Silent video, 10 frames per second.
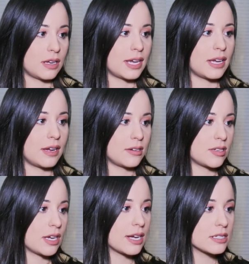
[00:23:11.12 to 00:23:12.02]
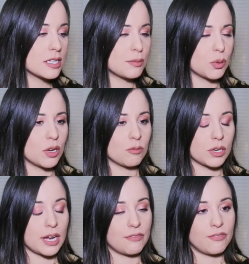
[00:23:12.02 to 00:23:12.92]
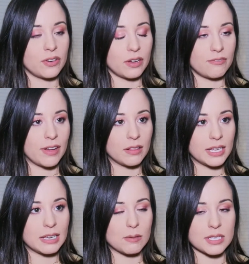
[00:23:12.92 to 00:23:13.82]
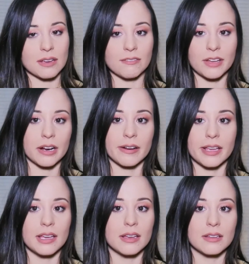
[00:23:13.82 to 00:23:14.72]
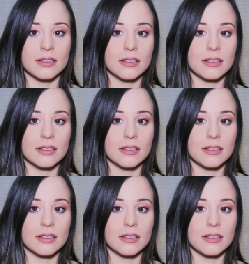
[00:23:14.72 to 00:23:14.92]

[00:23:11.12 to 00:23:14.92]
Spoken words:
and it got to the point where I felt like it was like very,